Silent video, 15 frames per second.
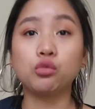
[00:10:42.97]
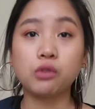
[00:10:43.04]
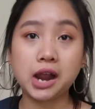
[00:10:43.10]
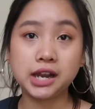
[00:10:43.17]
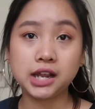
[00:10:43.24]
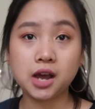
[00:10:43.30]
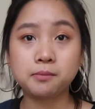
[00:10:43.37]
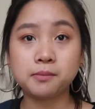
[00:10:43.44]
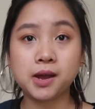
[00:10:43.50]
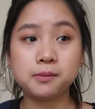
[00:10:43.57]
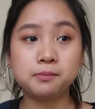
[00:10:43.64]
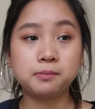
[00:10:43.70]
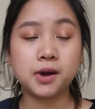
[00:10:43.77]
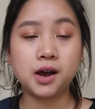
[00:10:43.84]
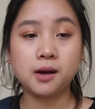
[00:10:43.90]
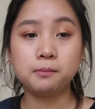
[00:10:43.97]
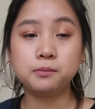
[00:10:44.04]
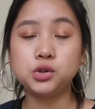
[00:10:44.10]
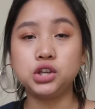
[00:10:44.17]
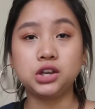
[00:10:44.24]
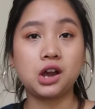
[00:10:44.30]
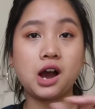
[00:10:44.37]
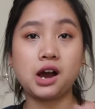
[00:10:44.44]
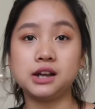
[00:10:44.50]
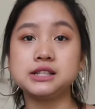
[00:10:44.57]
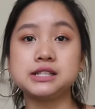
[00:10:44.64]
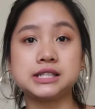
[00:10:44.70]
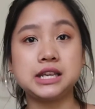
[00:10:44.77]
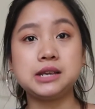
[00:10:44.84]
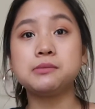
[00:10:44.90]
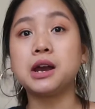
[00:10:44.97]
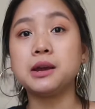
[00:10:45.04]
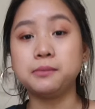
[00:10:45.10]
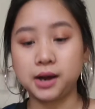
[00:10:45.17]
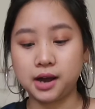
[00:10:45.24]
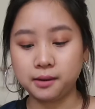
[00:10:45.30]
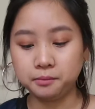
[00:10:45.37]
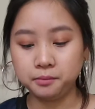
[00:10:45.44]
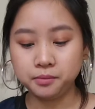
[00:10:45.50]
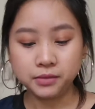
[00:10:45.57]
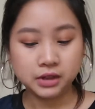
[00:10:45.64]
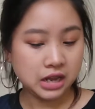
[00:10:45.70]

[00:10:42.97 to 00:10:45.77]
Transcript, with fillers: riding up my bum. You can't see my bum.